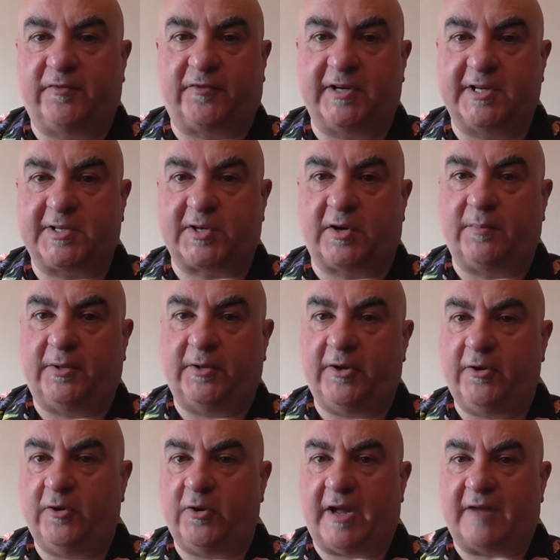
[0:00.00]
for example,
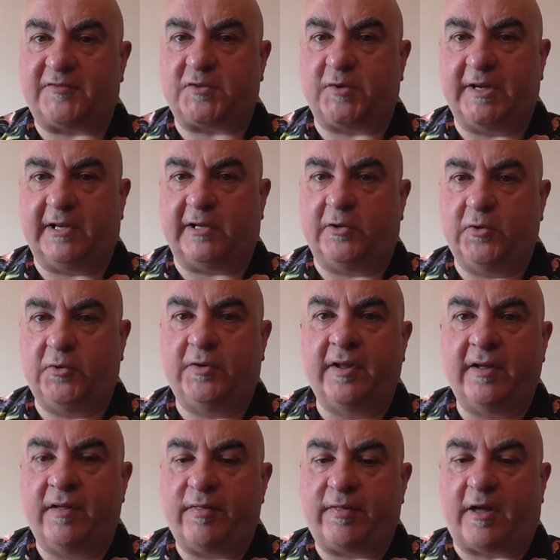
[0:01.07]
you have to include
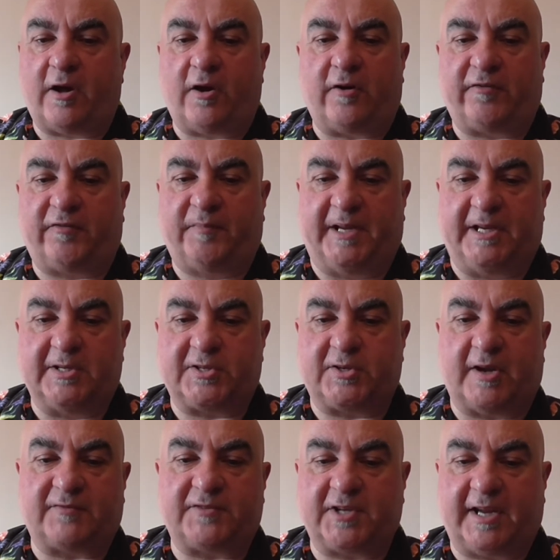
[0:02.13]
the half beats.
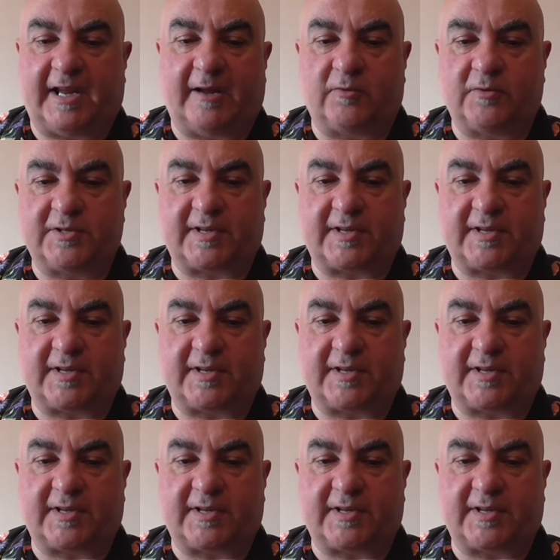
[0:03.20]
You have to count